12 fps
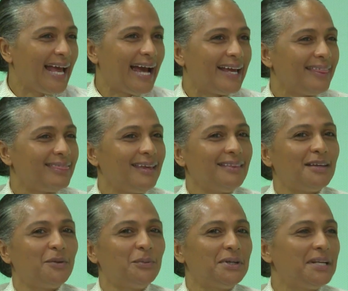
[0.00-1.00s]
And mm-hmm. I think
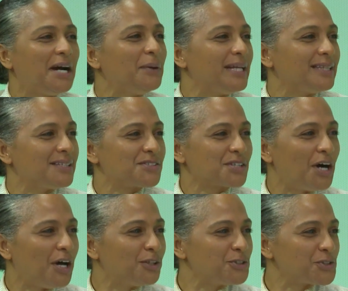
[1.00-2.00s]
that we're now in this
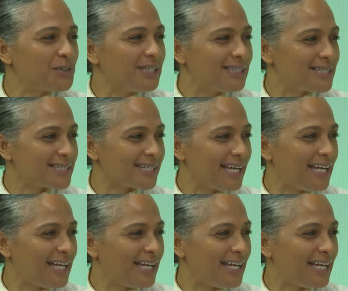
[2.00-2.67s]
culture and in this